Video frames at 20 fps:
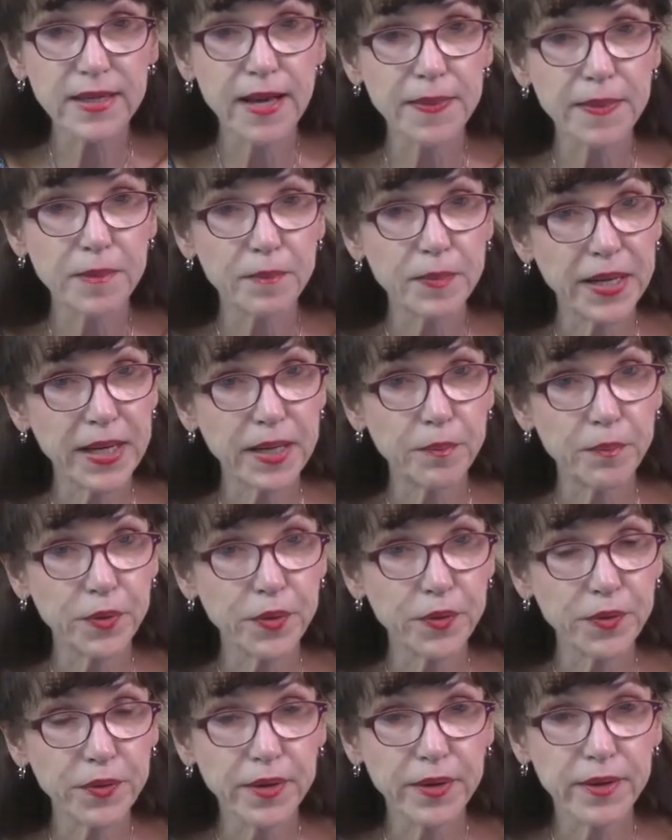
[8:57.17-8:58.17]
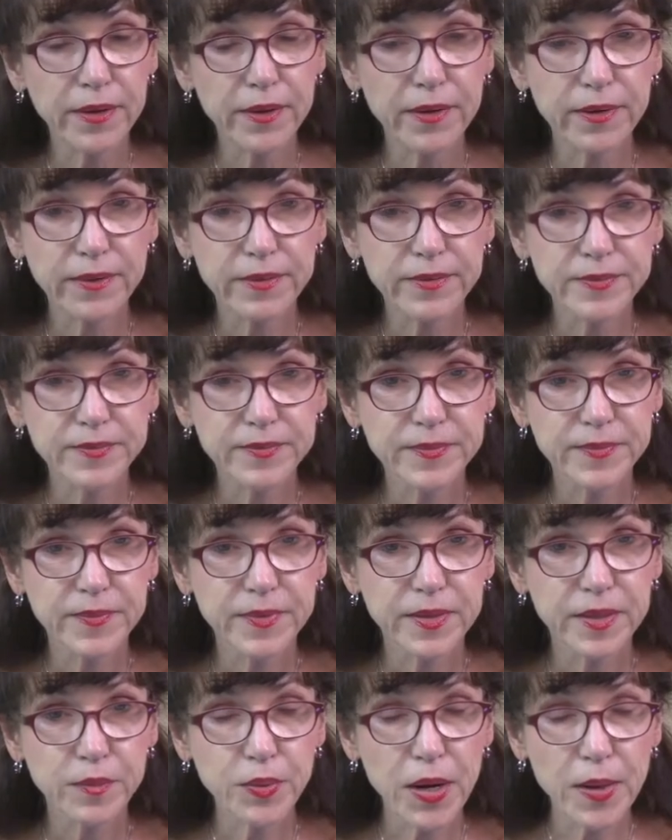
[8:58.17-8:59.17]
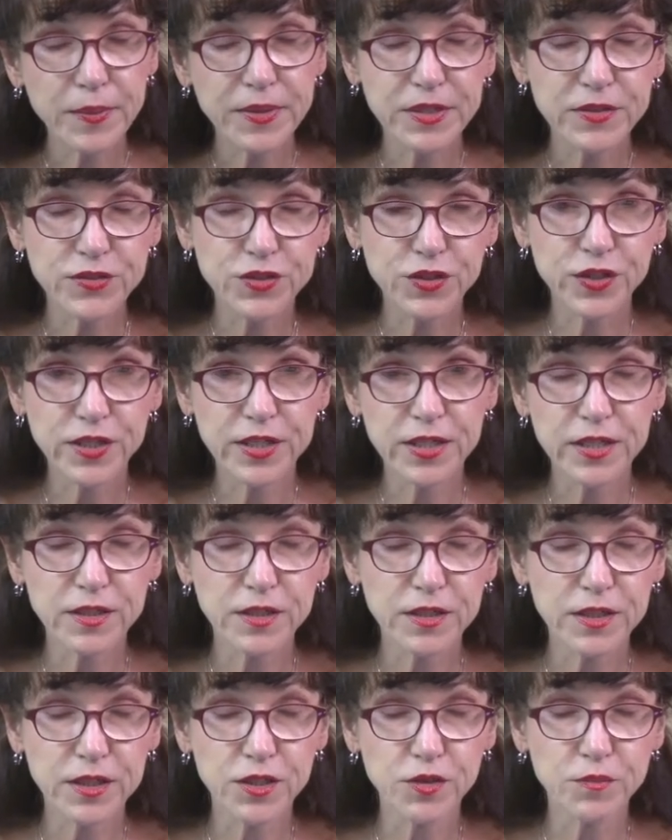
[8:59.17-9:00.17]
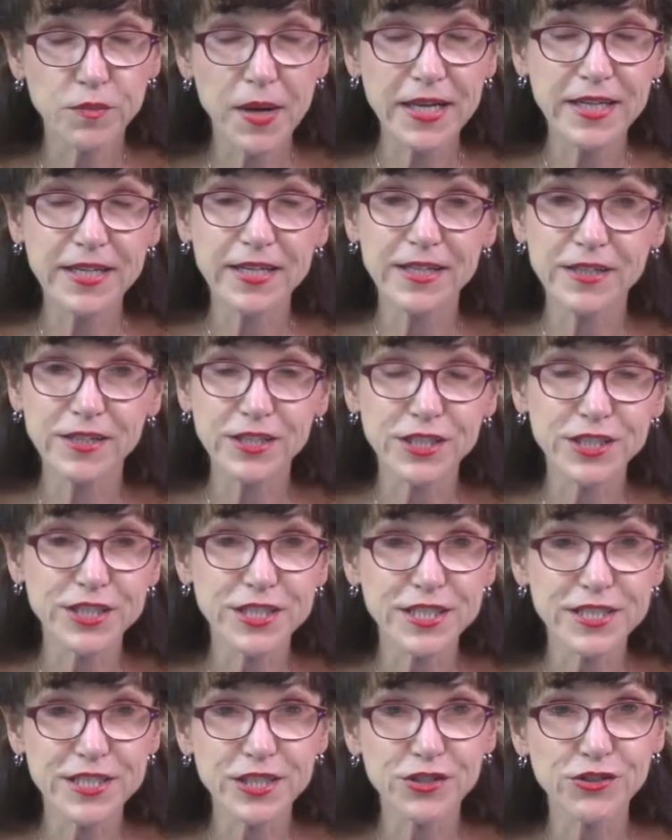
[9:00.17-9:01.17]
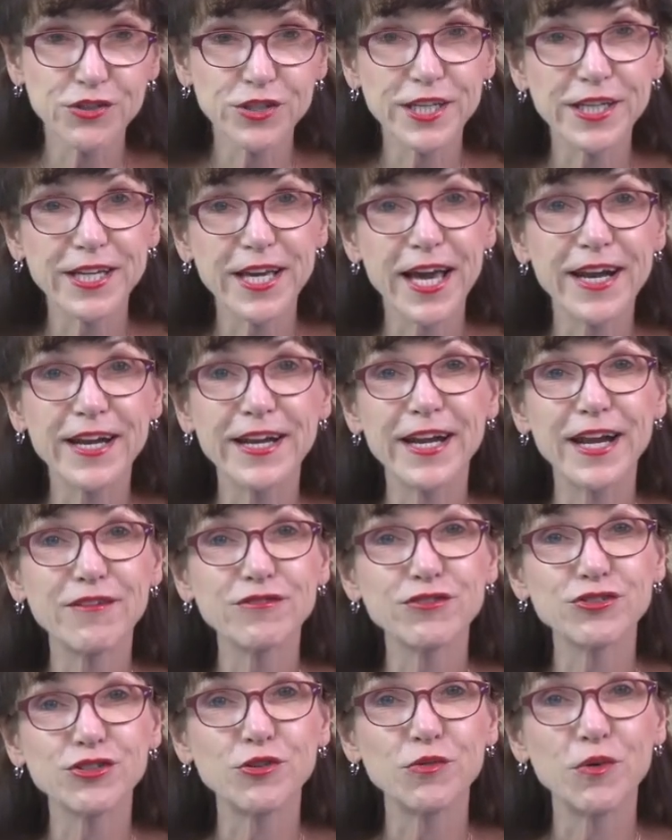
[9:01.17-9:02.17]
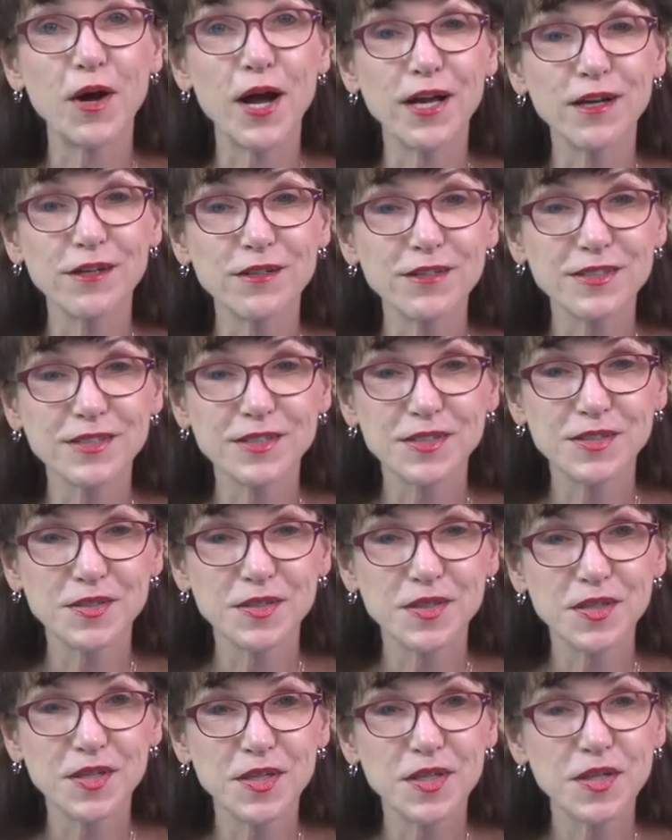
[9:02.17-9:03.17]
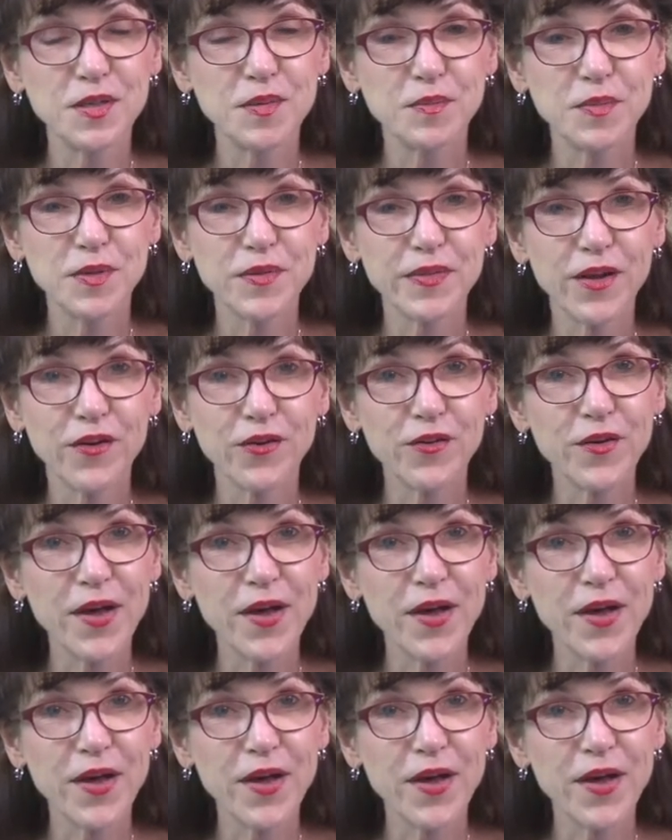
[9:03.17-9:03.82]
on the paper. It probably gives you, get you, you might get a little dizzy looking at it after a while. But there you